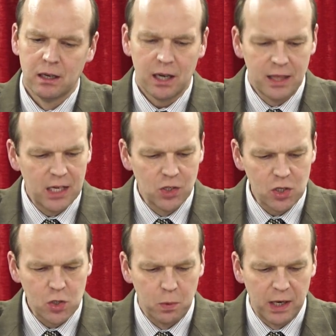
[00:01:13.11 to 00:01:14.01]
And then
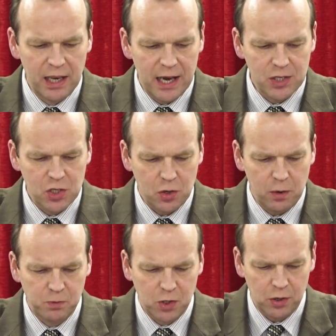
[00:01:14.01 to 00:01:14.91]
just one last
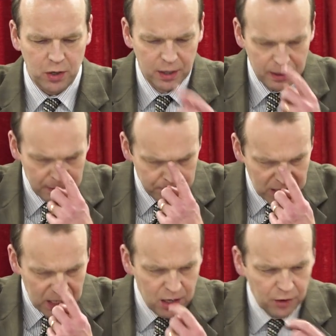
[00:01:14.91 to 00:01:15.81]
scripture
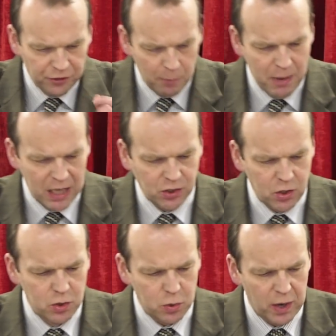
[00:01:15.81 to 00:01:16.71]
here from
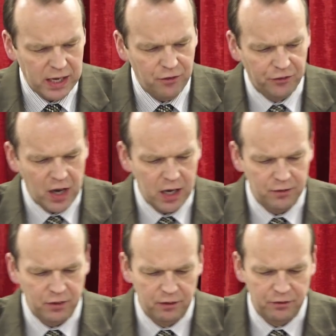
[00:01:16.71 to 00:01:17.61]
Matthew
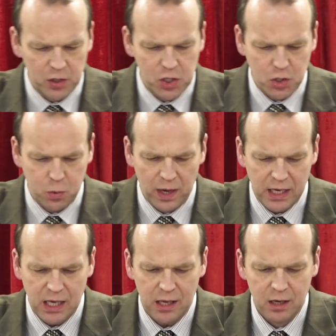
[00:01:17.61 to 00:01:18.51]
25 and verse
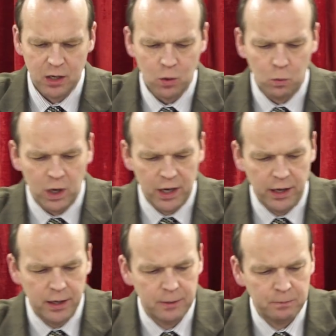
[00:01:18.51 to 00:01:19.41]

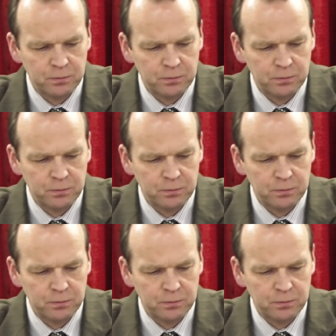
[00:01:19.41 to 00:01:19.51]
21.